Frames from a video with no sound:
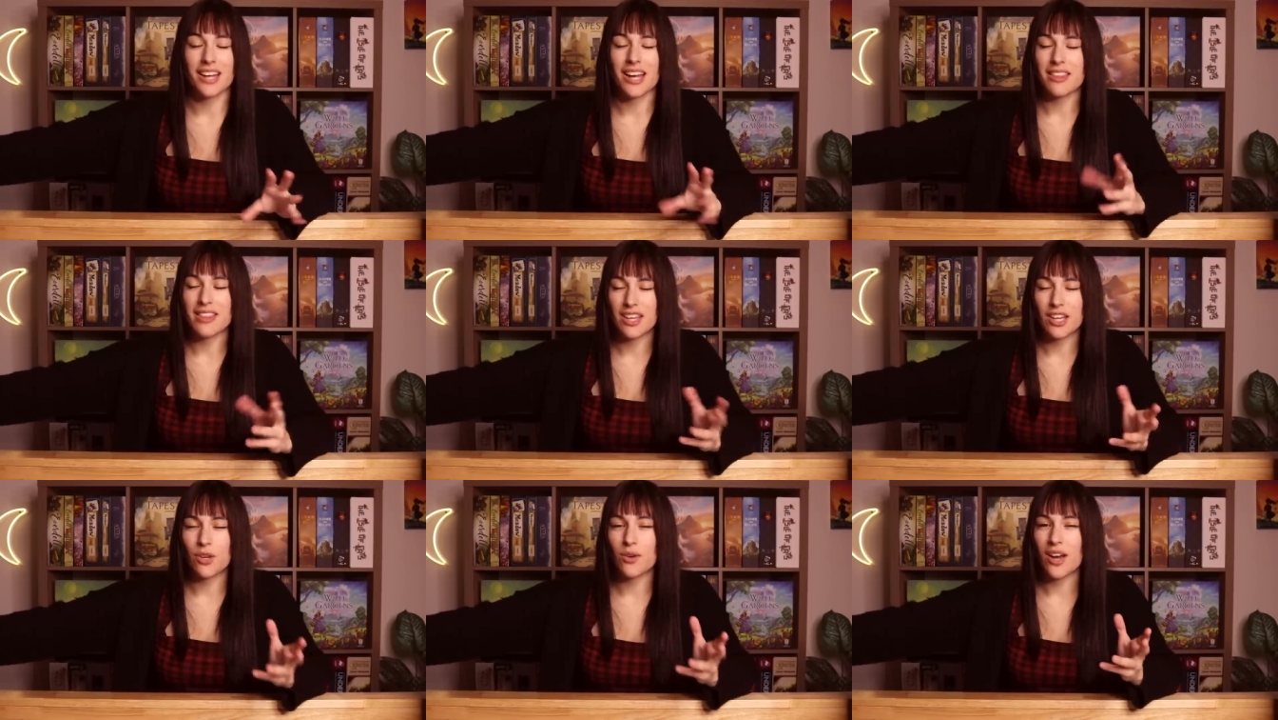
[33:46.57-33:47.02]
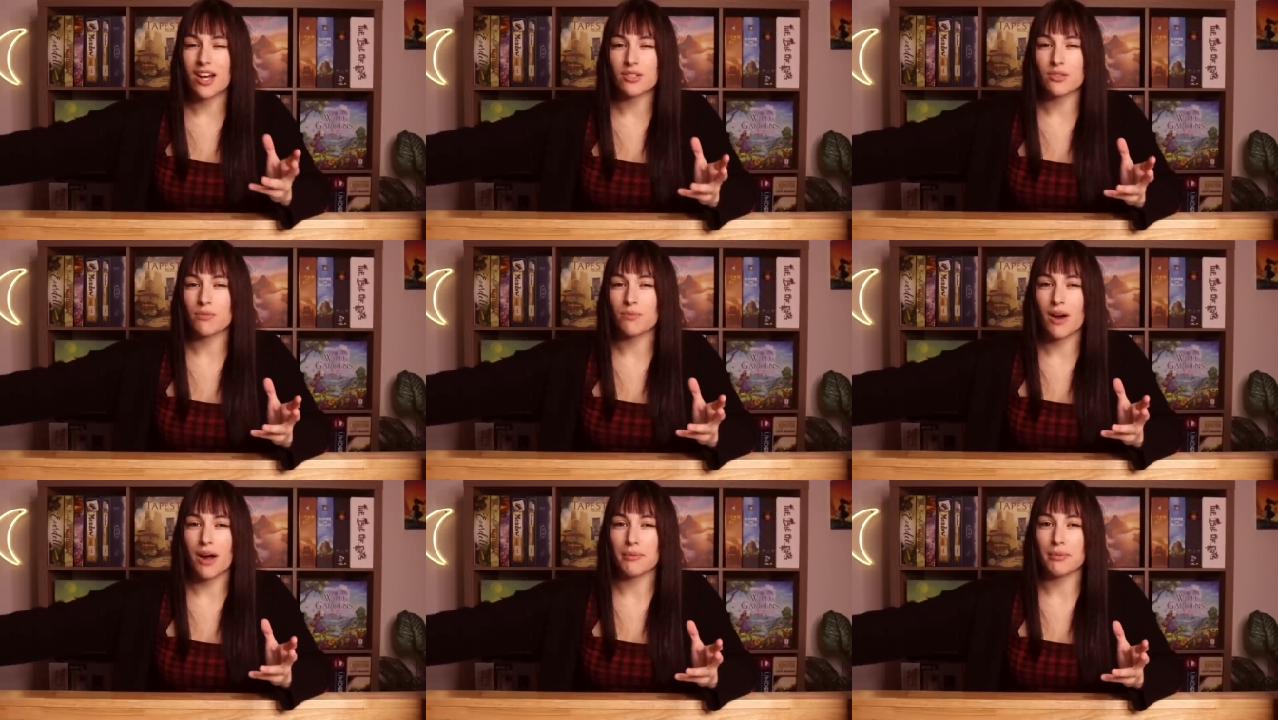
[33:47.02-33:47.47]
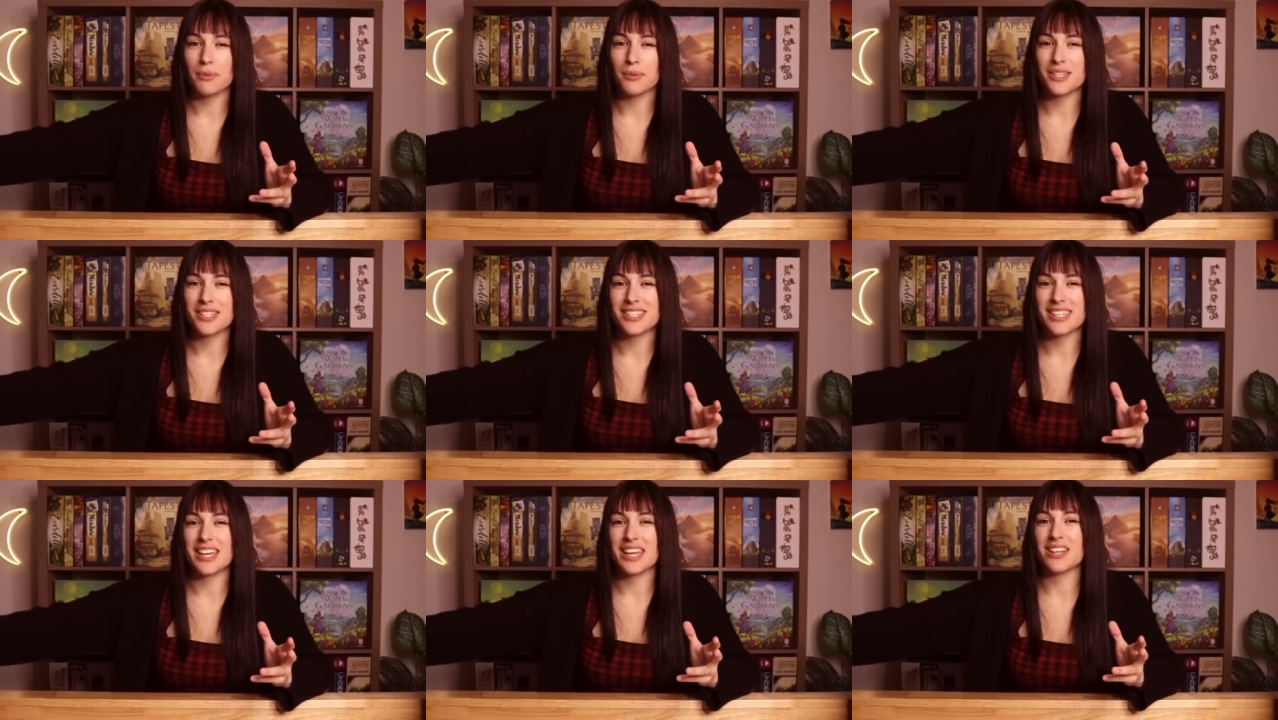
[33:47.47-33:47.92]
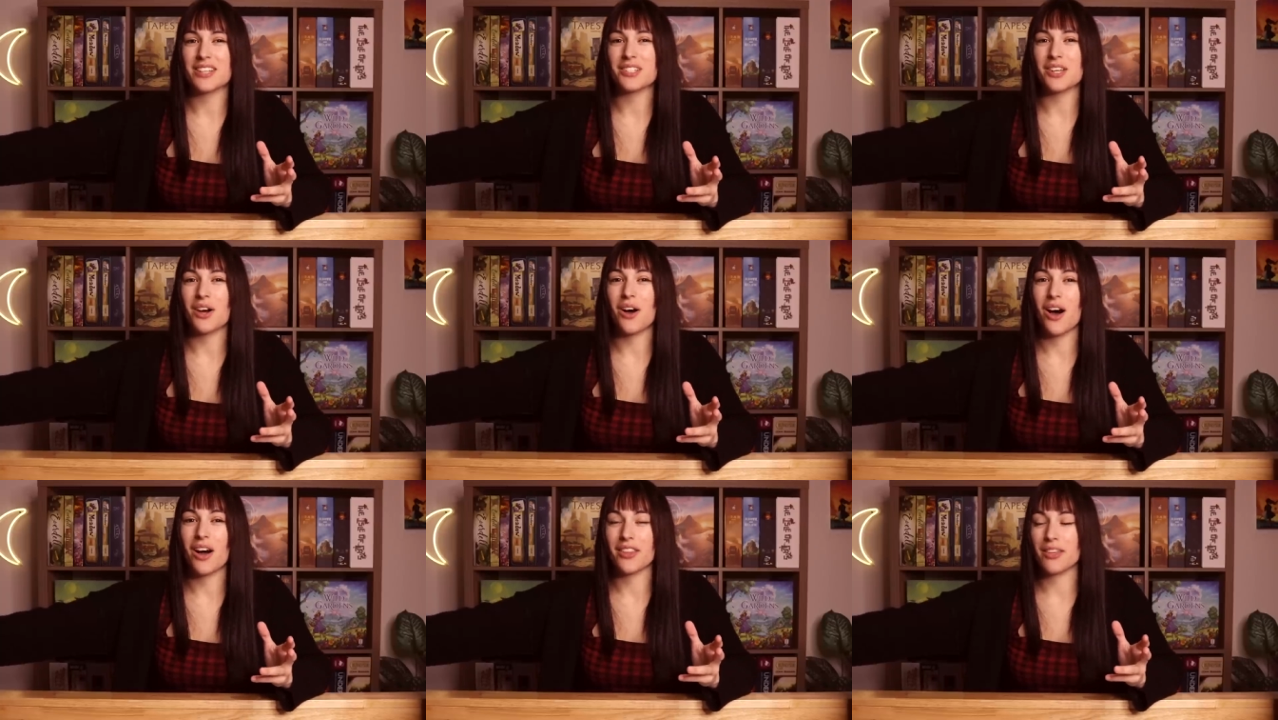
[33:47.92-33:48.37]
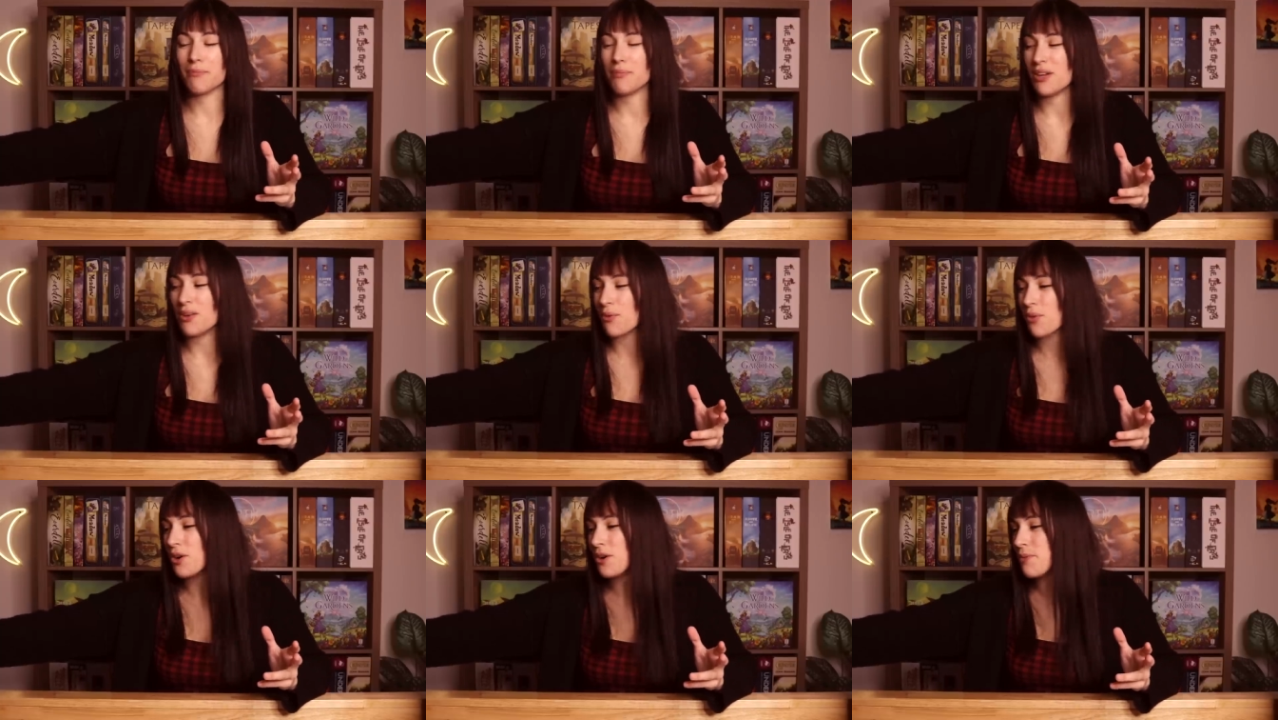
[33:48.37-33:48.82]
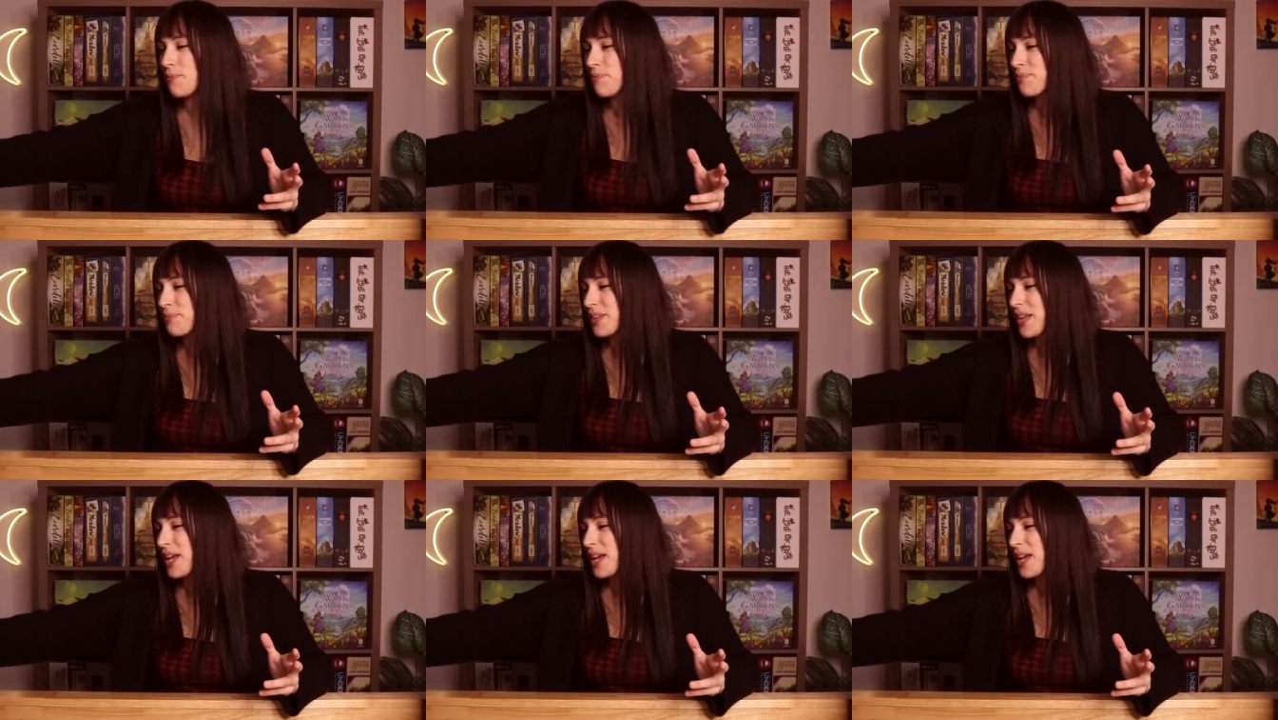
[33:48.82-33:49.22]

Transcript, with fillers: I think you guys will probably see it on the B-roll.